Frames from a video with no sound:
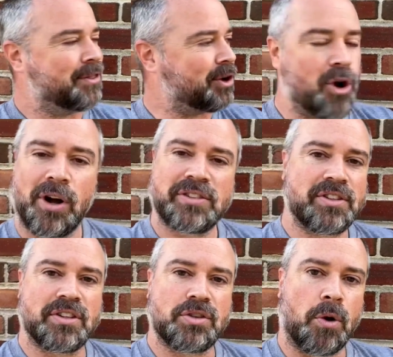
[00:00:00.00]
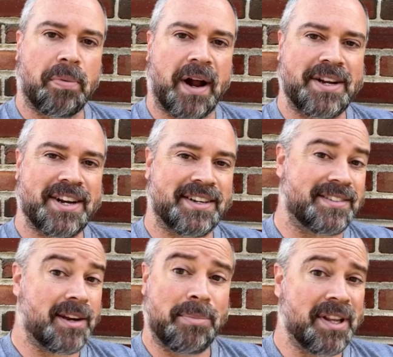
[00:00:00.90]
The cost of this whole project
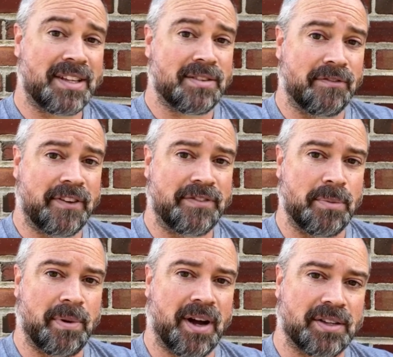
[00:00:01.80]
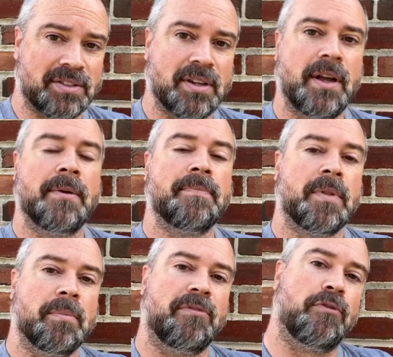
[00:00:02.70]
is gonna be less than 50 bucks.
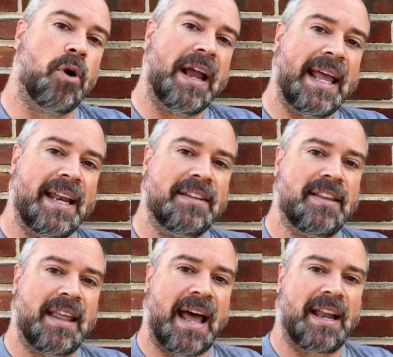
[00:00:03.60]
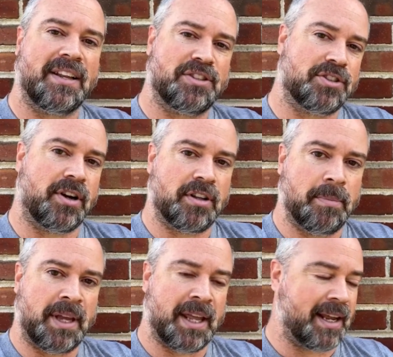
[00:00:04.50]
Before I get into that, let's start at the
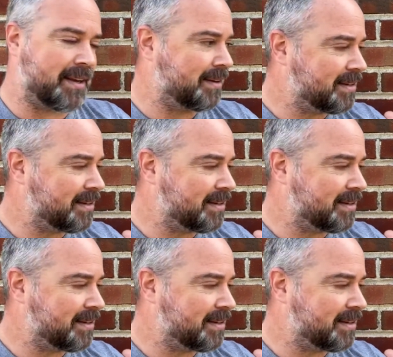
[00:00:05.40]
beginning.